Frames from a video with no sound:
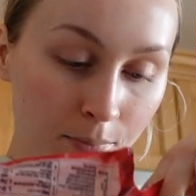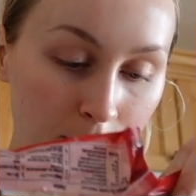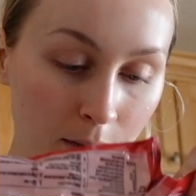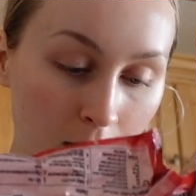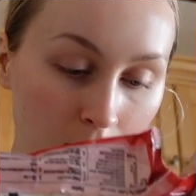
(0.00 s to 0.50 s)

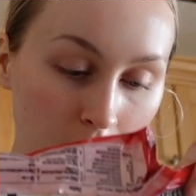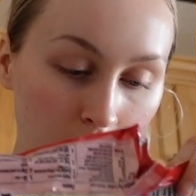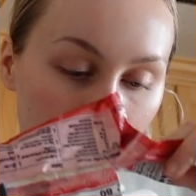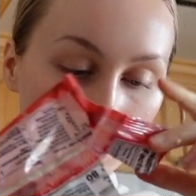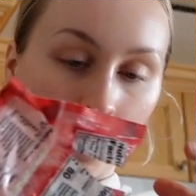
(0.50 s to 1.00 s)

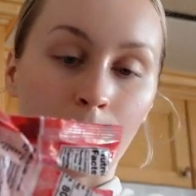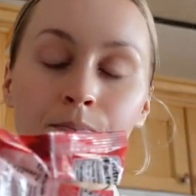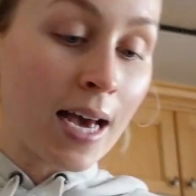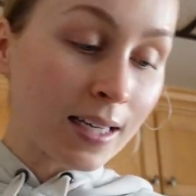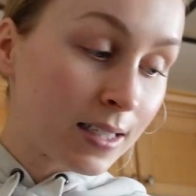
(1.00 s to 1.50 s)
better. Okay.
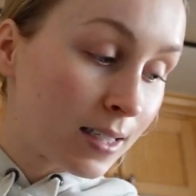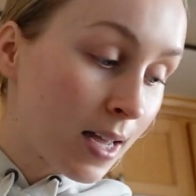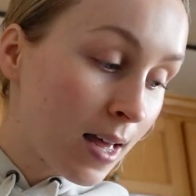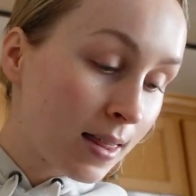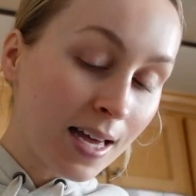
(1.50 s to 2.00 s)
Yes,
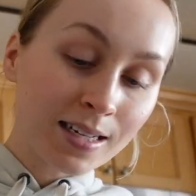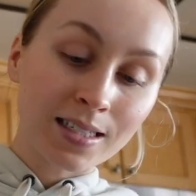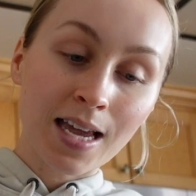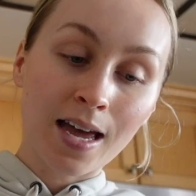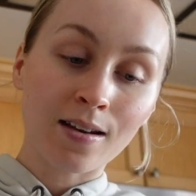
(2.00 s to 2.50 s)
that is
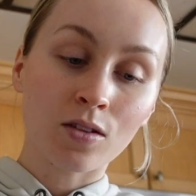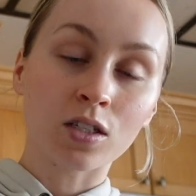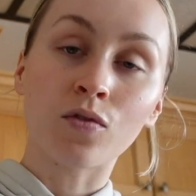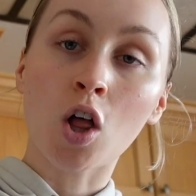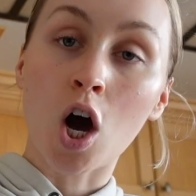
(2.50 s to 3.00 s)
the end of
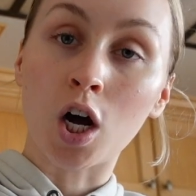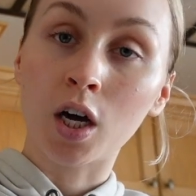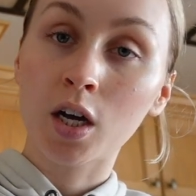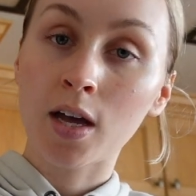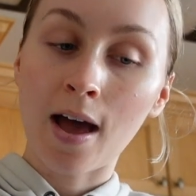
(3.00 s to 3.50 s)
this vlog.
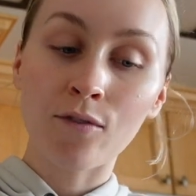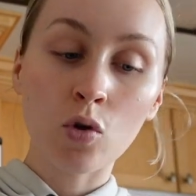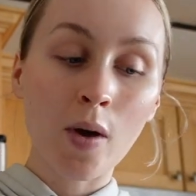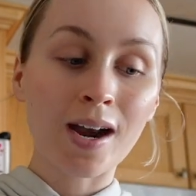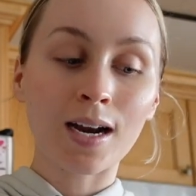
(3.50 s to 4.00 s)
Have
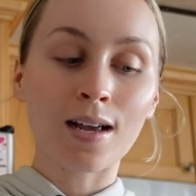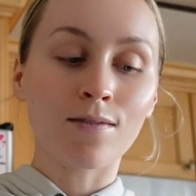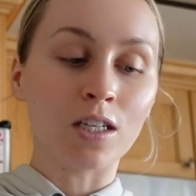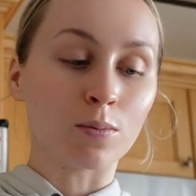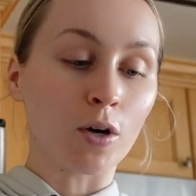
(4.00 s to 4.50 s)
you read any of
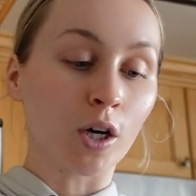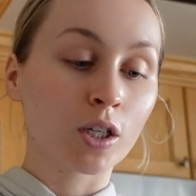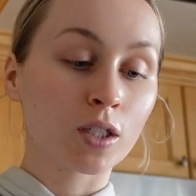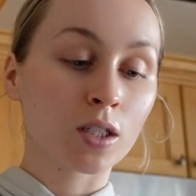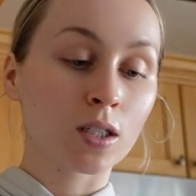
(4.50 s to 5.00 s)
these
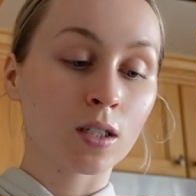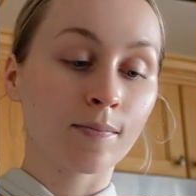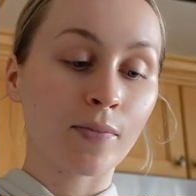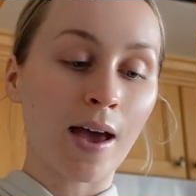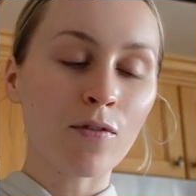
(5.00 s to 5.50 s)
books?
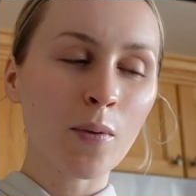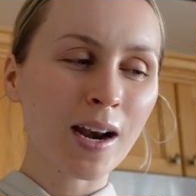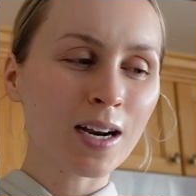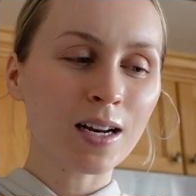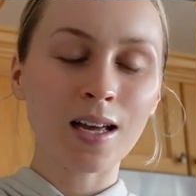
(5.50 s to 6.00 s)
Have you read
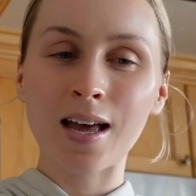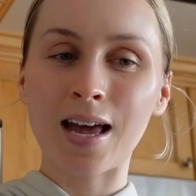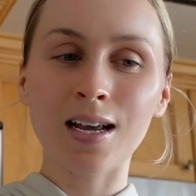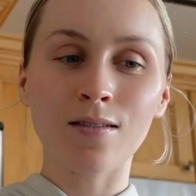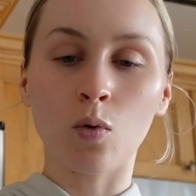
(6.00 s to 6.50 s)

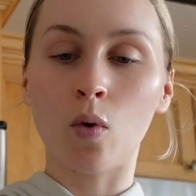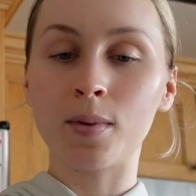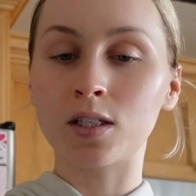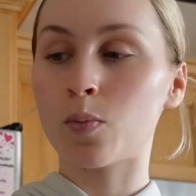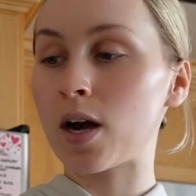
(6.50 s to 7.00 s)
any of the
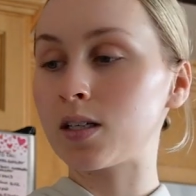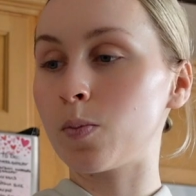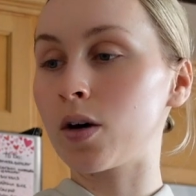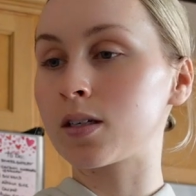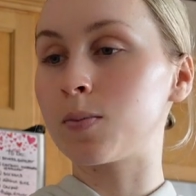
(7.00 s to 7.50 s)
Woman's Prize
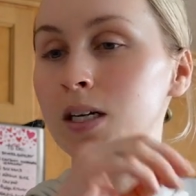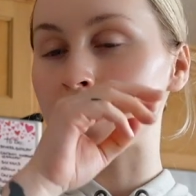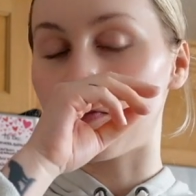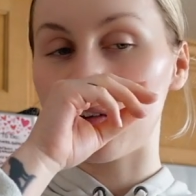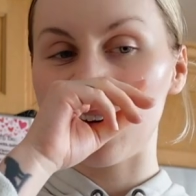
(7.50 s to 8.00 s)
books? Because
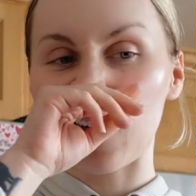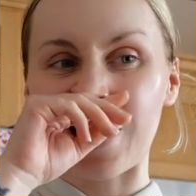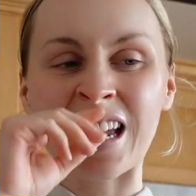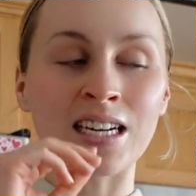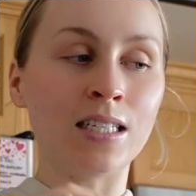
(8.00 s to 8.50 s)
I feel like I
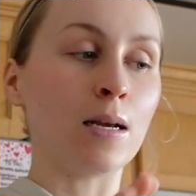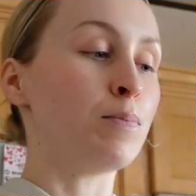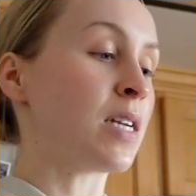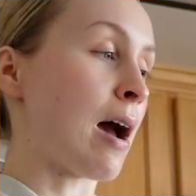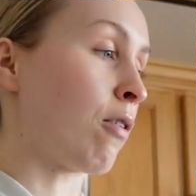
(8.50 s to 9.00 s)
kind of
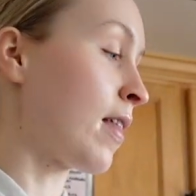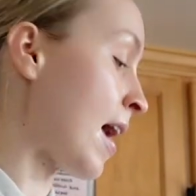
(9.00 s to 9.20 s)
dipped out of